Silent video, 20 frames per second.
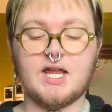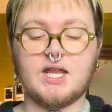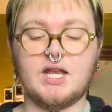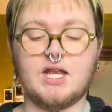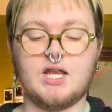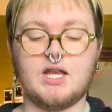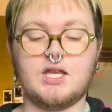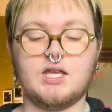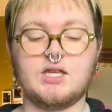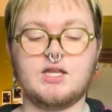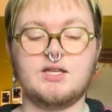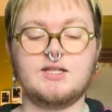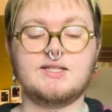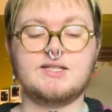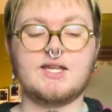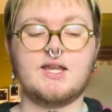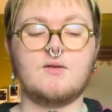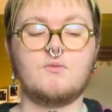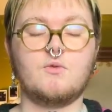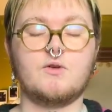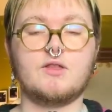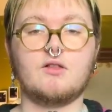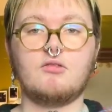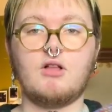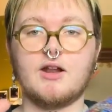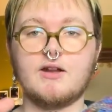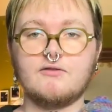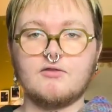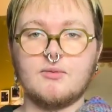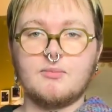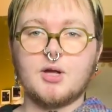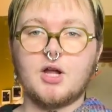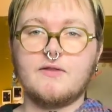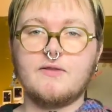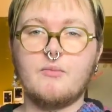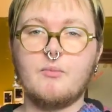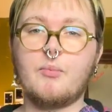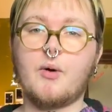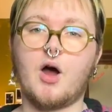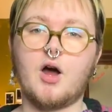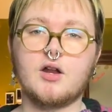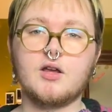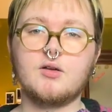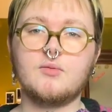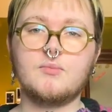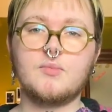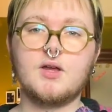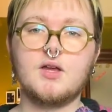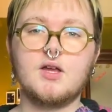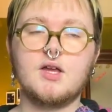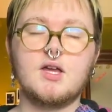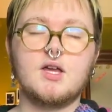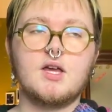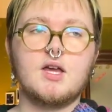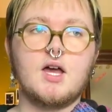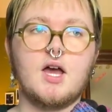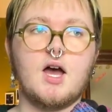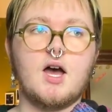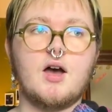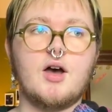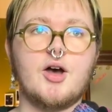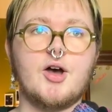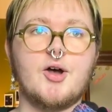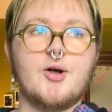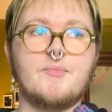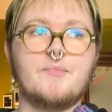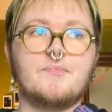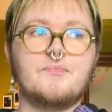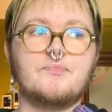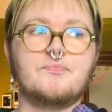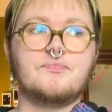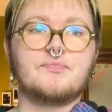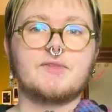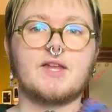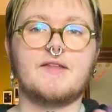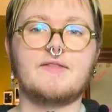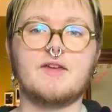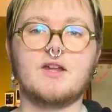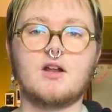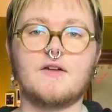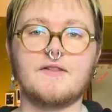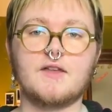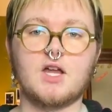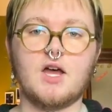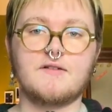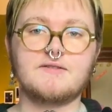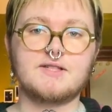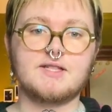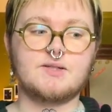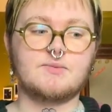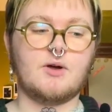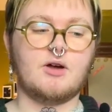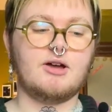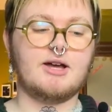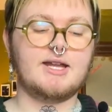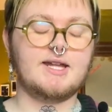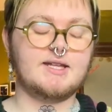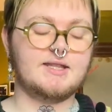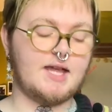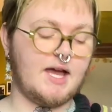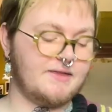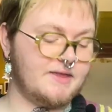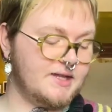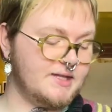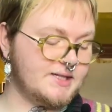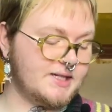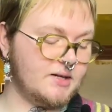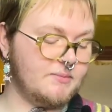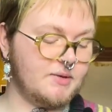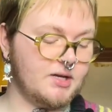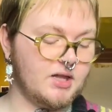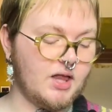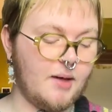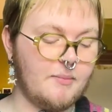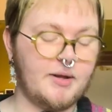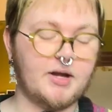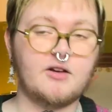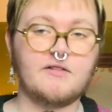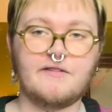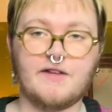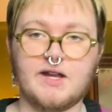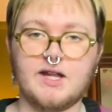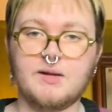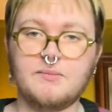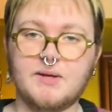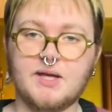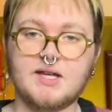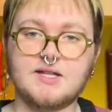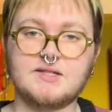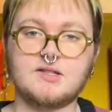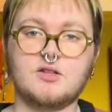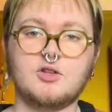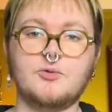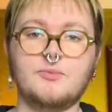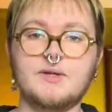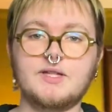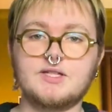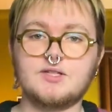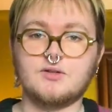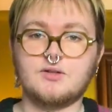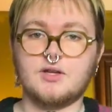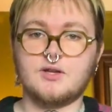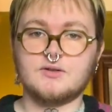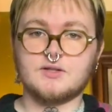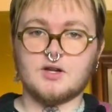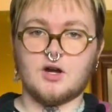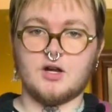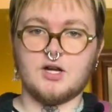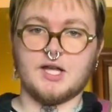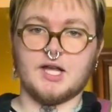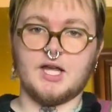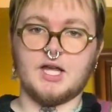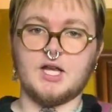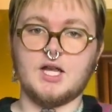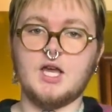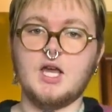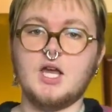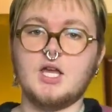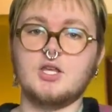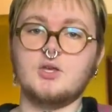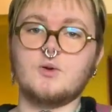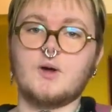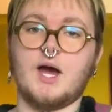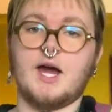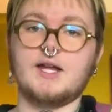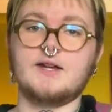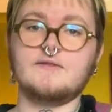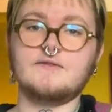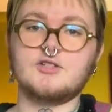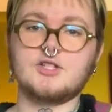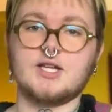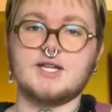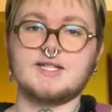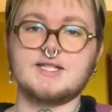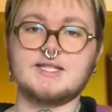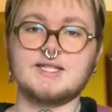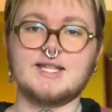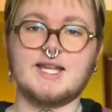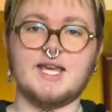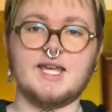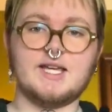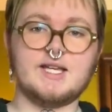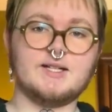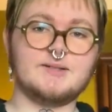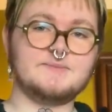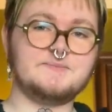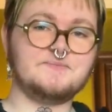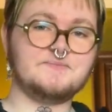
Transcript: and same with a lot of ribbing on the bottom. And then on the cuffs as well. And I think it's gonna be a lot better fitted because the Loopy Studios cardigan, you kind of just like,